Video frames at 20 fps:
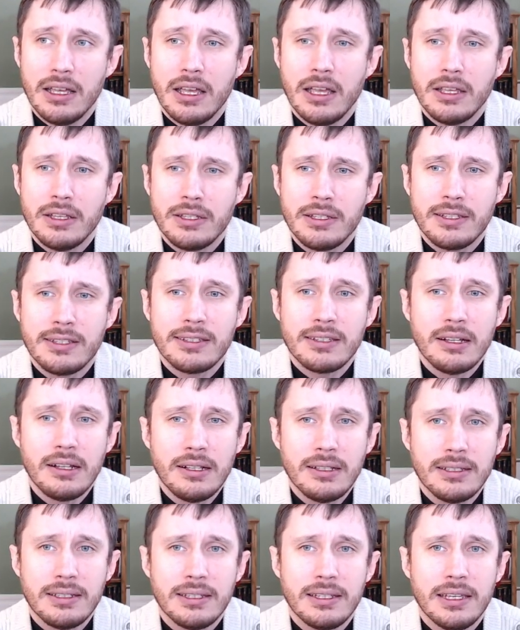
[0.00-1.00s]

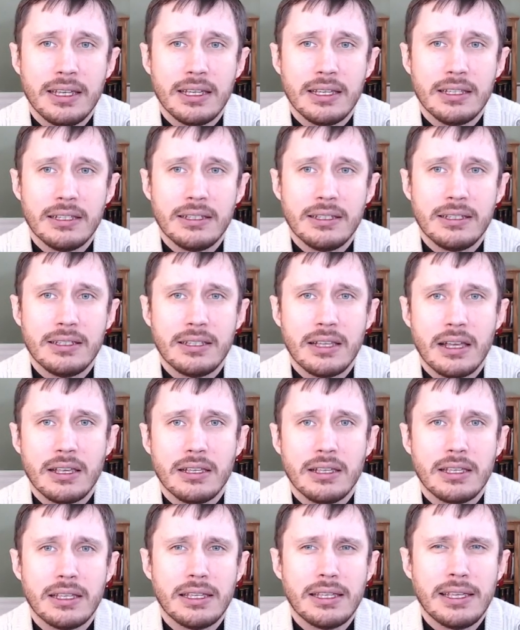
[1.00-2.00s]
Salt
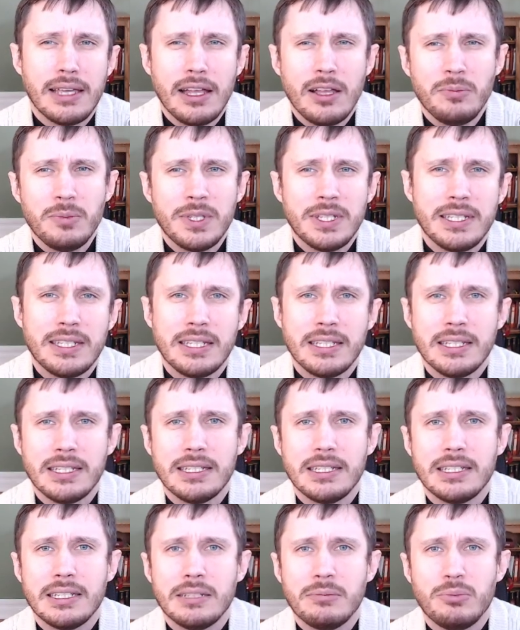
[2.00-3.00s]
helps
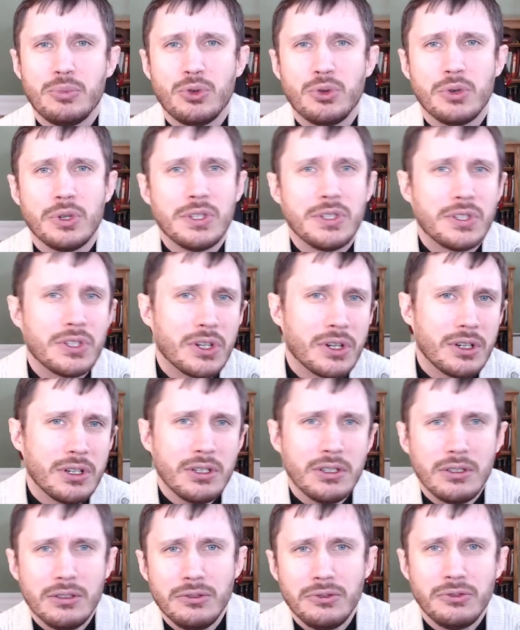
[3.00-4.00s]
to
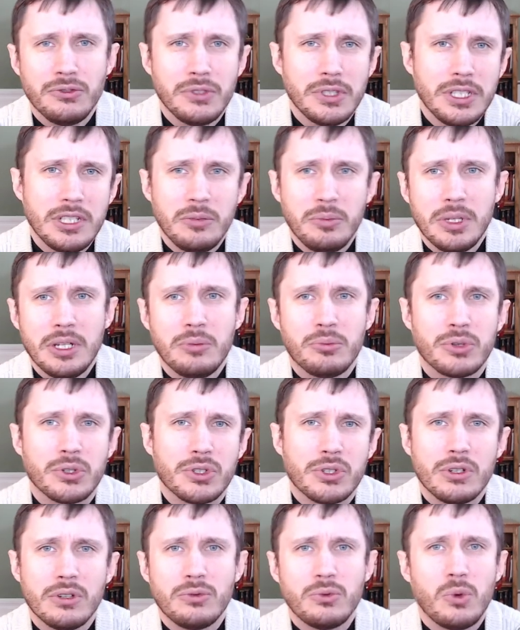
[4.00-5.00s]
preserve a little bit,
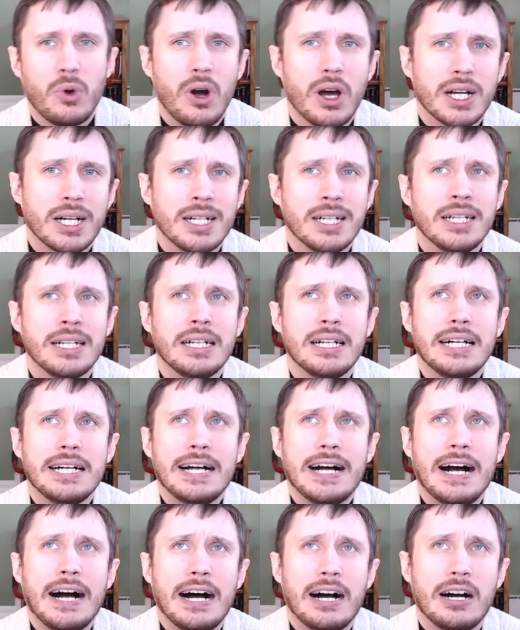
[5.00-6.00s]
preserve water.
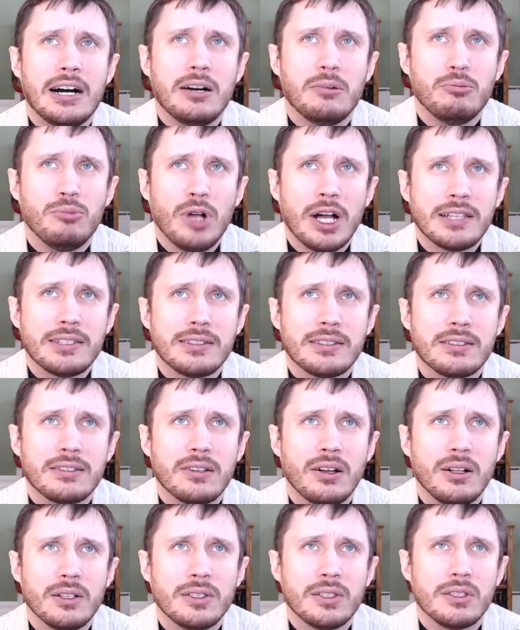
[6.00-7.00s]
Blessed
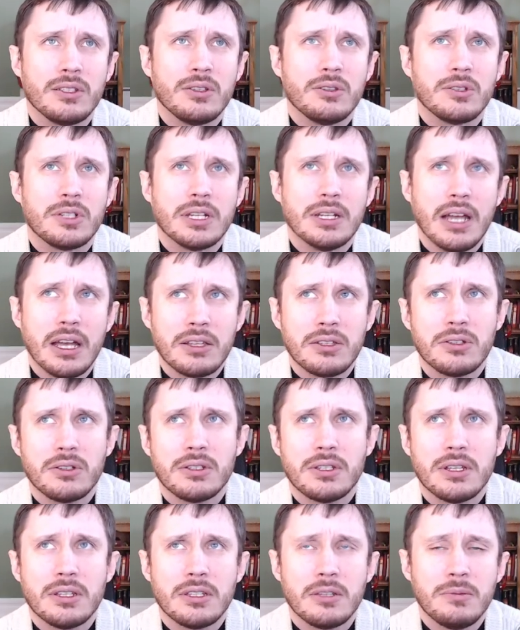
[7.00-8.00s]
salt is used in
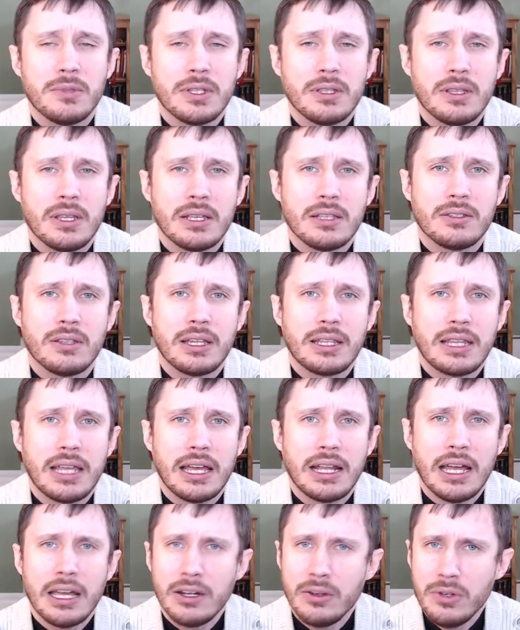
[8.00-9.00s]
exorcisms and things like
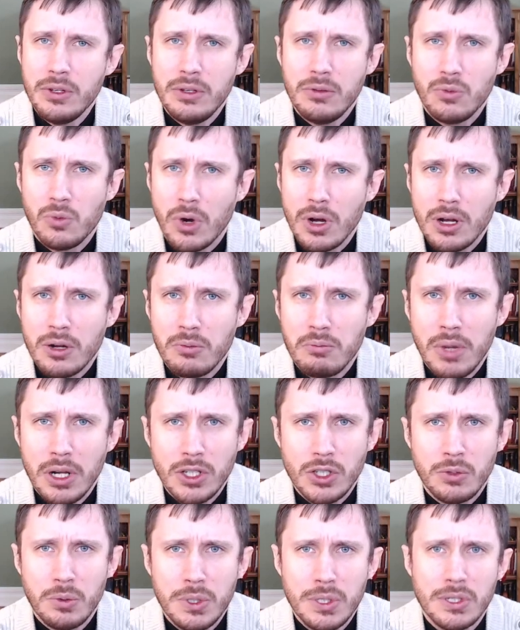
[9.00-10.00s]
that. I don't work
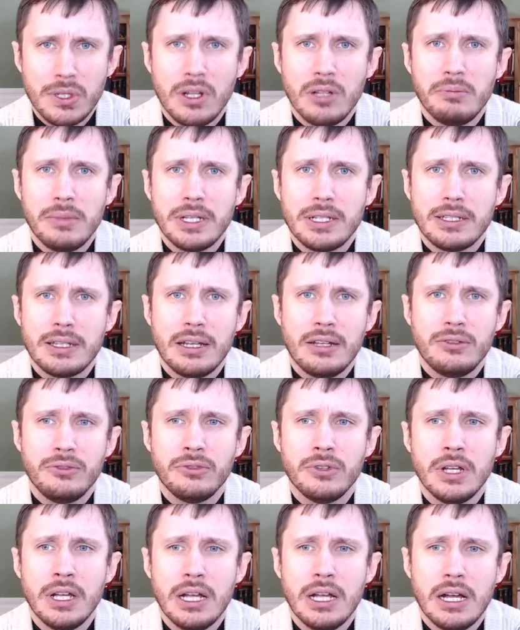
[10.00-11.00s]
much with salt
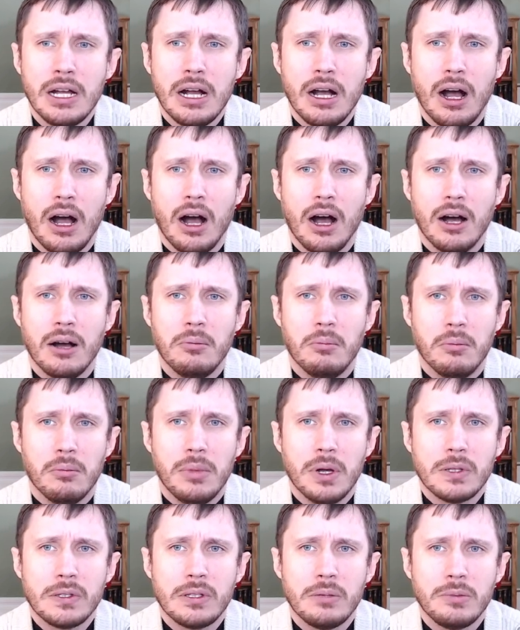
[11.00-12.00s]
myself.
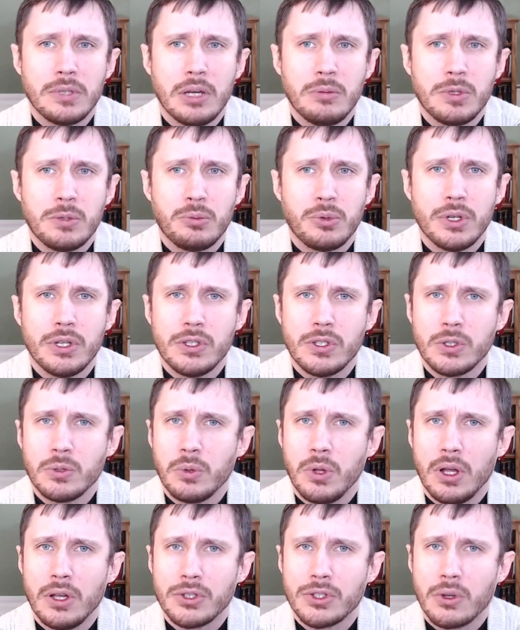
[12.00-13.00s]
But sometimes priests
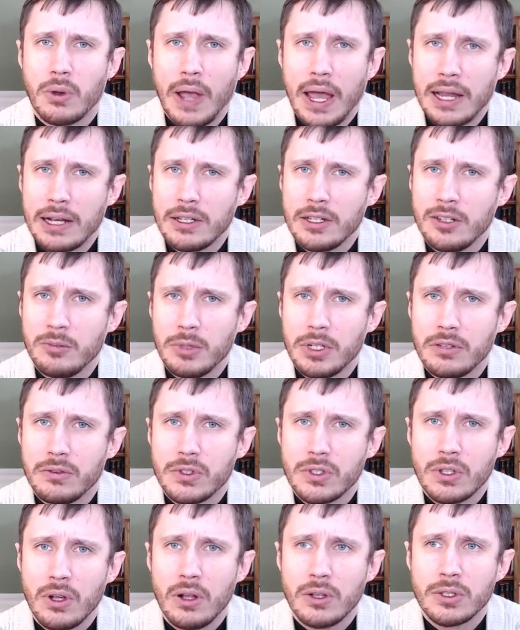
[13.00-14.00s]
will also add a little bit of
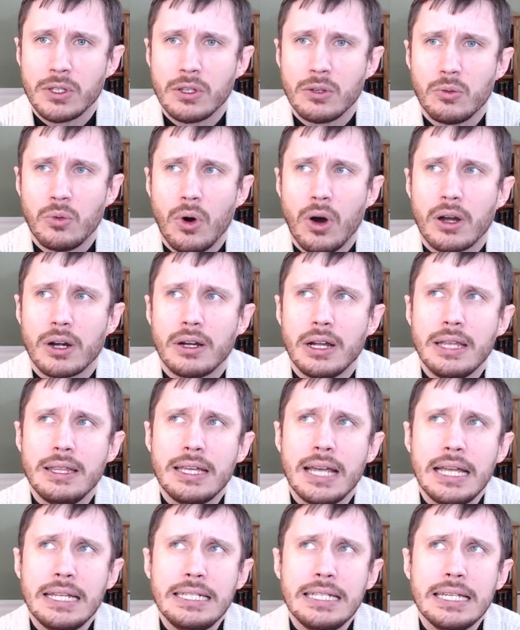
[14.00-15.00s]
salt to the water. And the
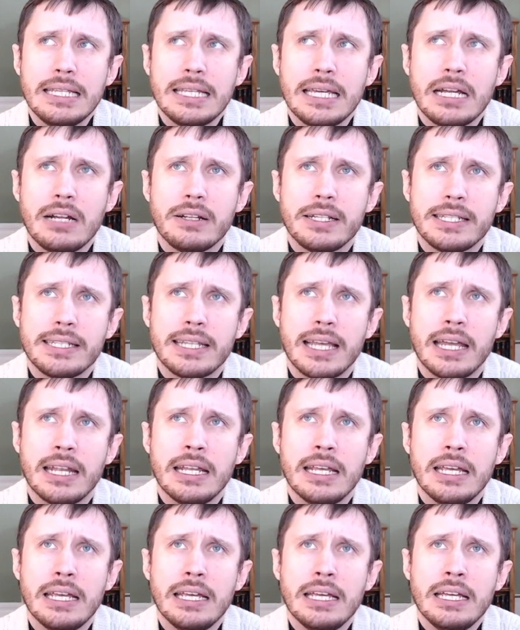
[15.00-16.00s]
idea there is
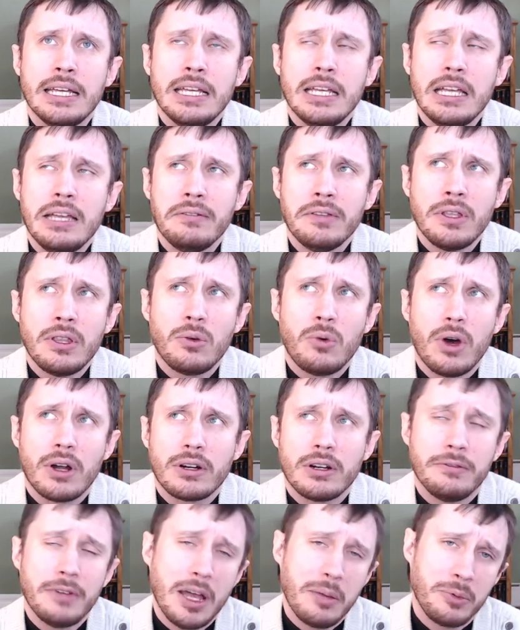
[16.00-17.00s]
that even though the water
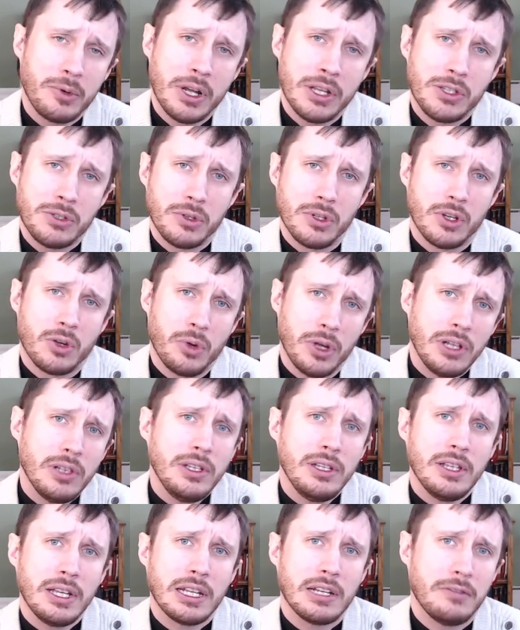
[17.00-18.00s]
evaporates really
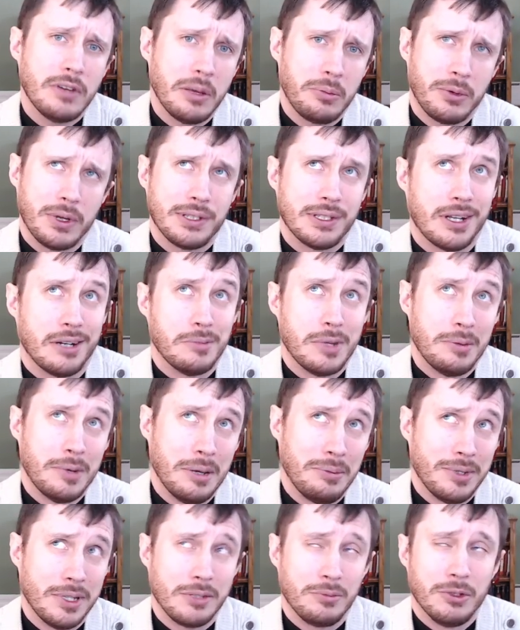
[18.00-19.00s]
quickly, like it evaporates out of my
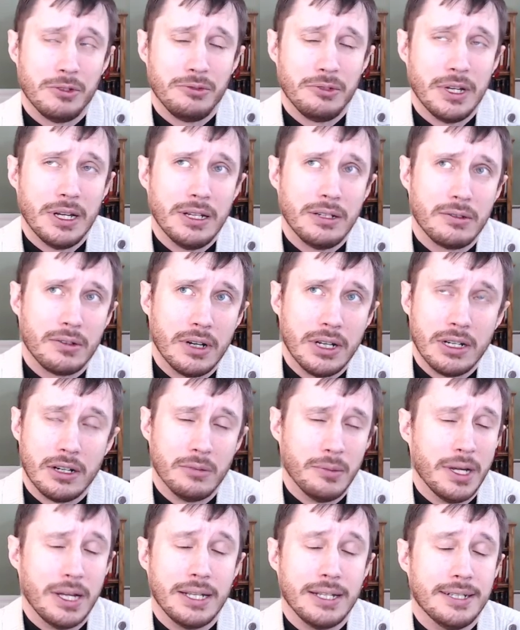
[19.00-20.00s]
baptismal font, right, or
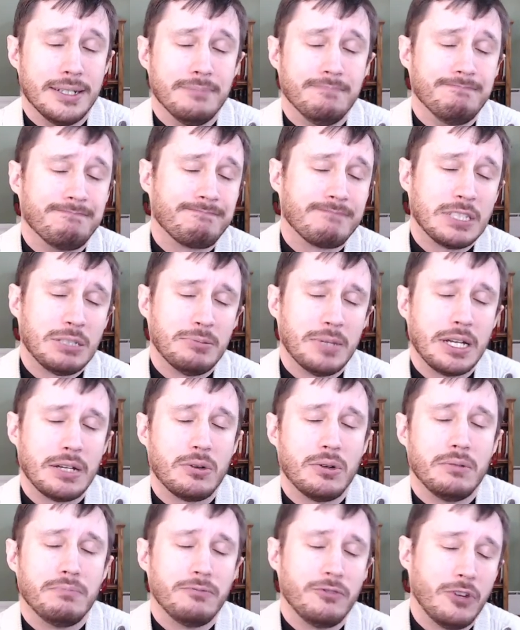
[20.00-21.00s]
my
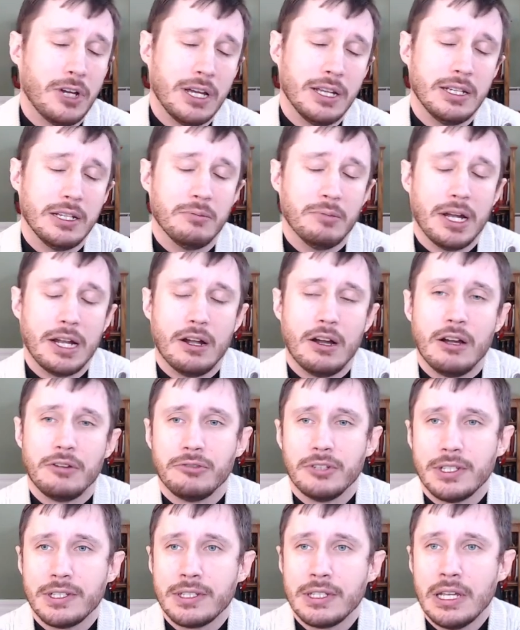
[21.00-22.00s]
font in my
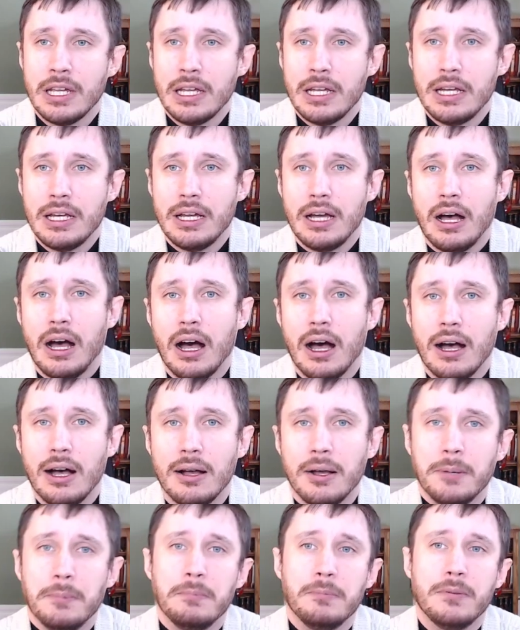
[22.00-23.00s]
office,
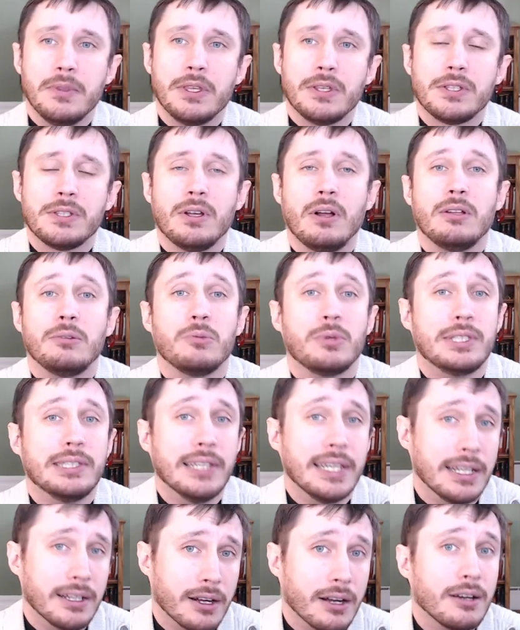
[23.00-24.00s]
the salt would
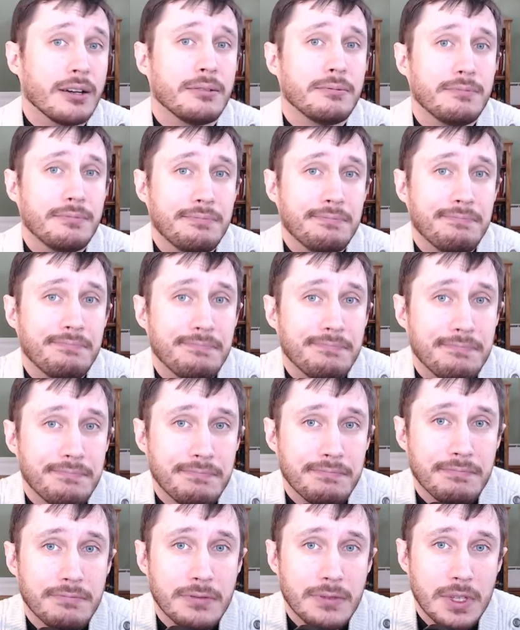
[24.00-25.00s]
linger
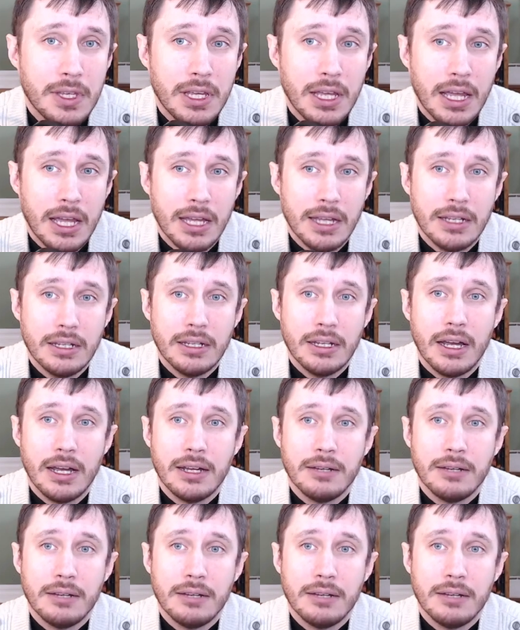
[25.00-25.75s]
and